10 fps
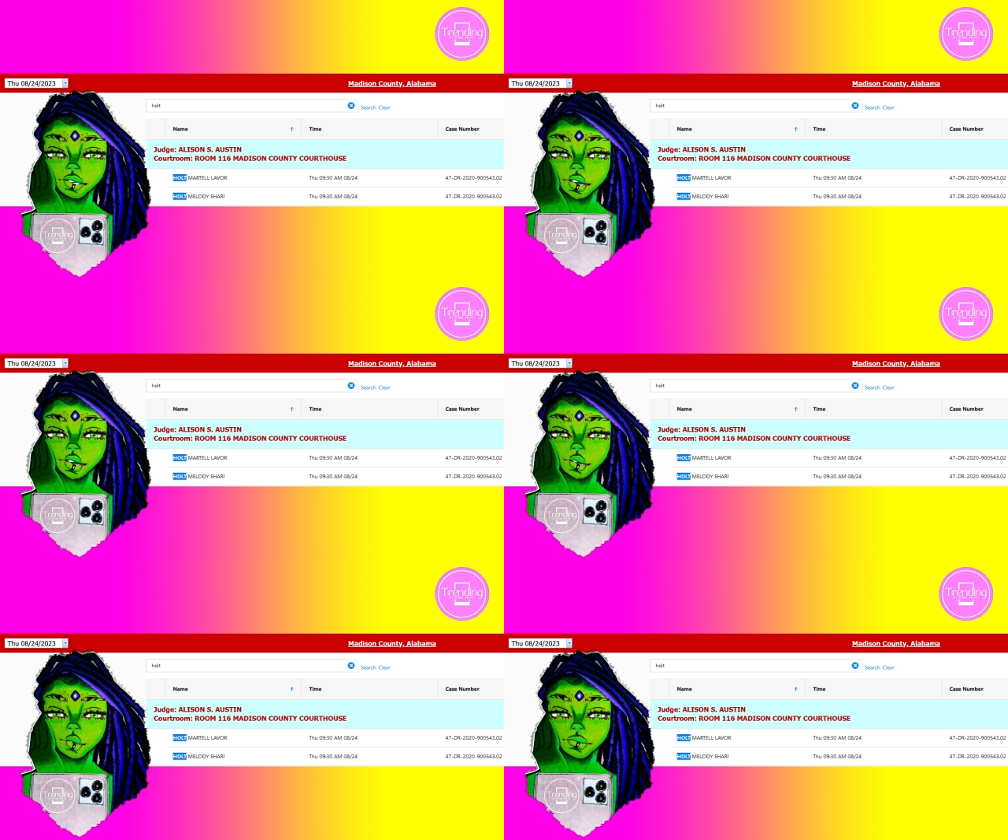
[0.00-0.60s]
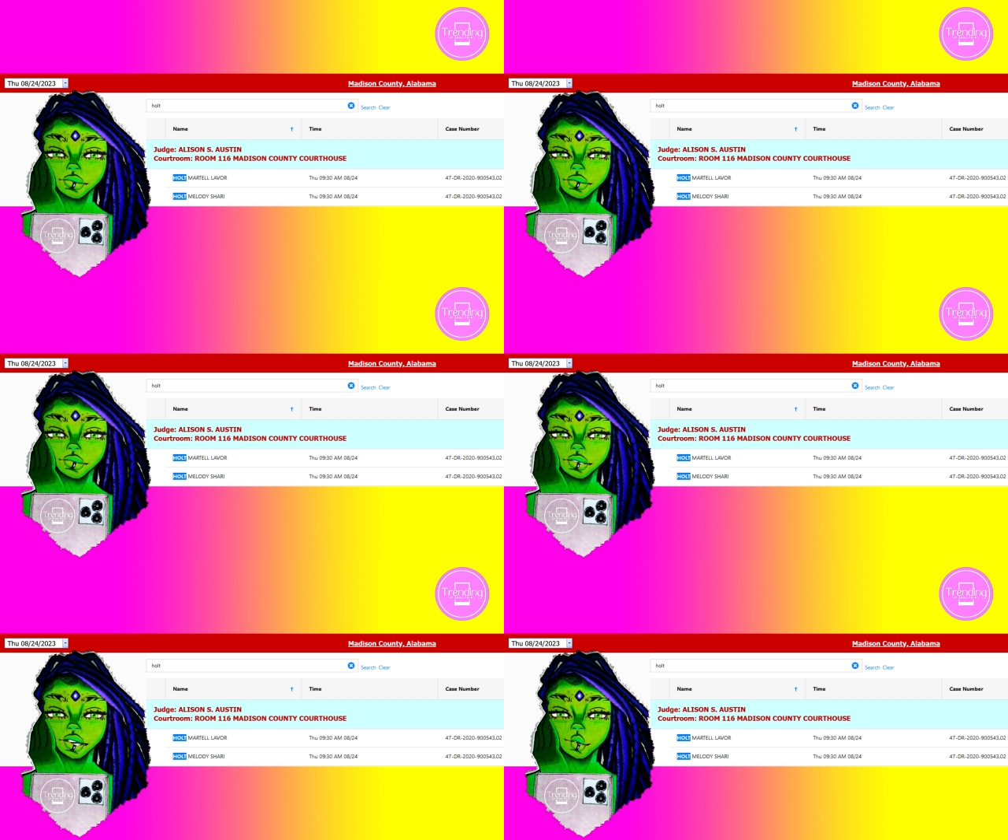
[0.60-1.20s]
So
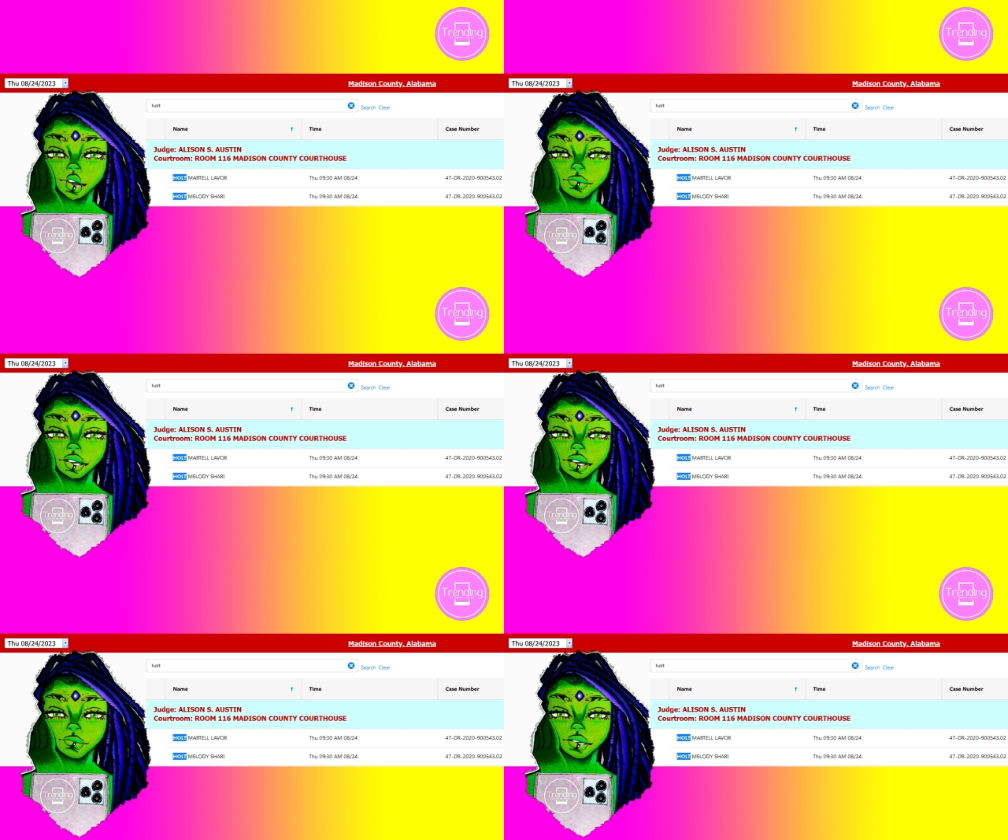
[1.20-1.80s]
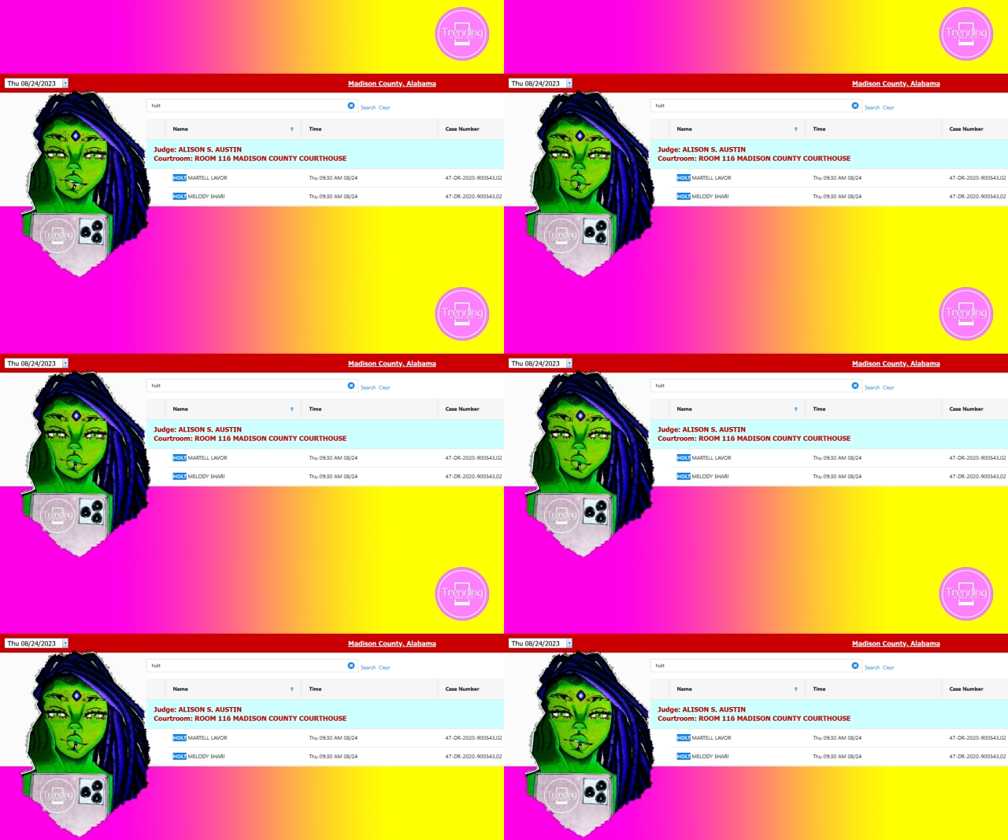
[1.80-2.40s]
he'll be in there probably
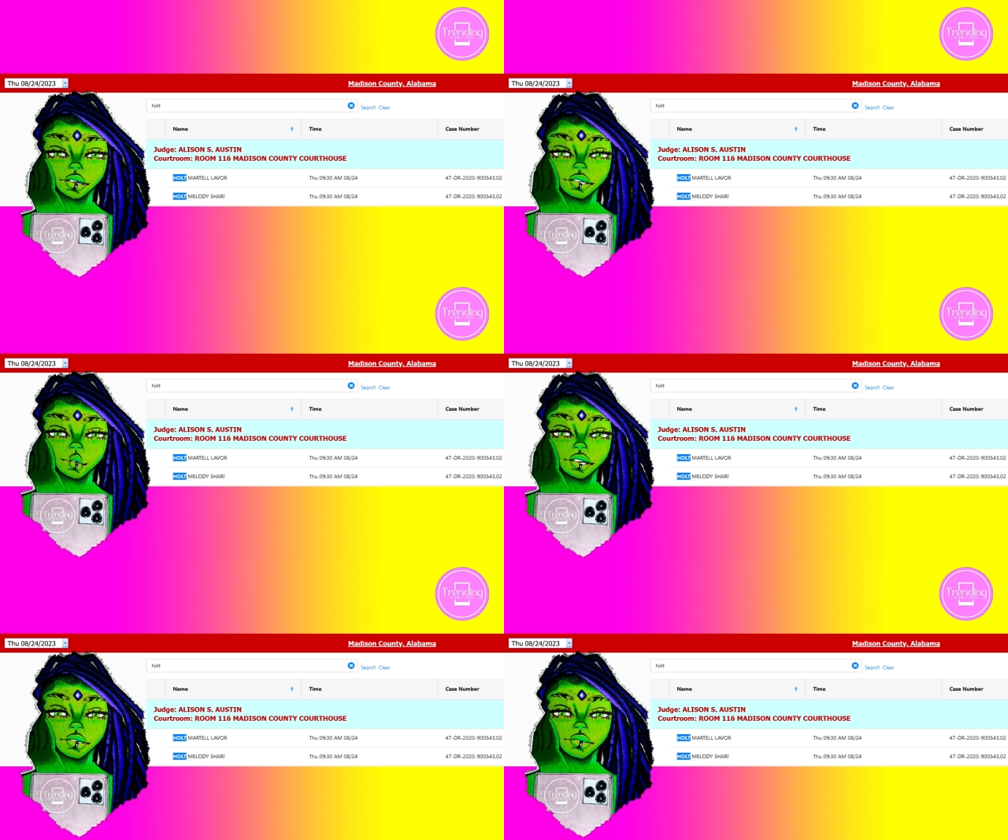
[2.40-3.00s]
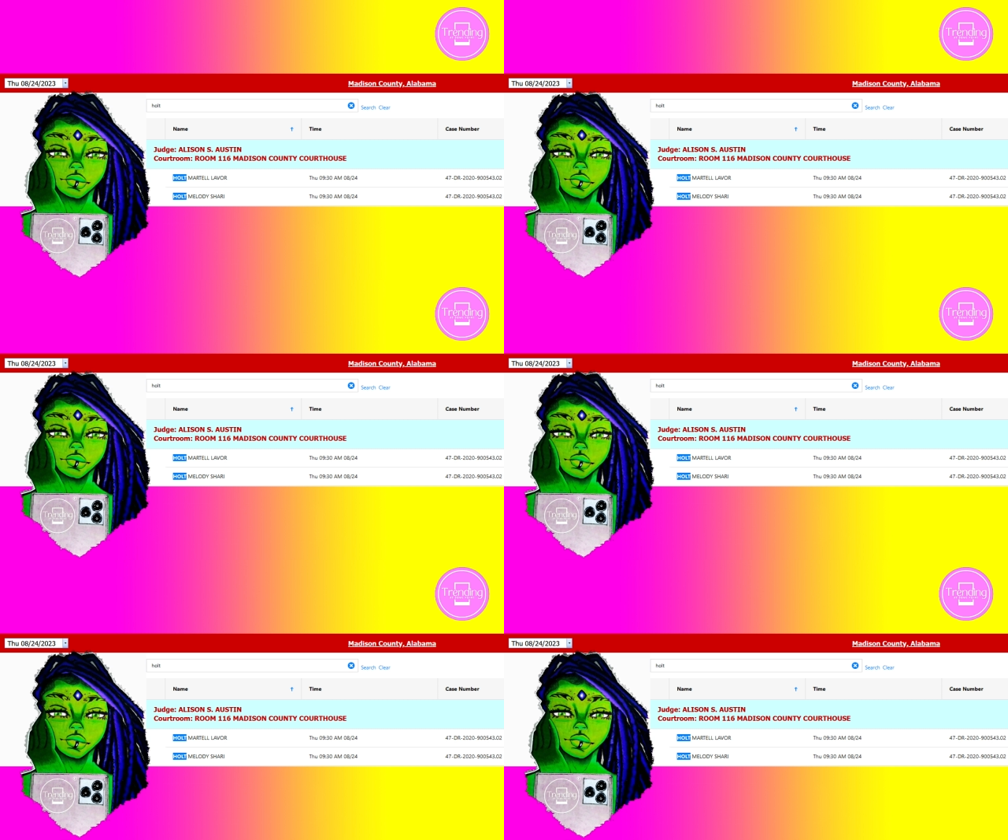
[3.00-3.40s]
representing himself,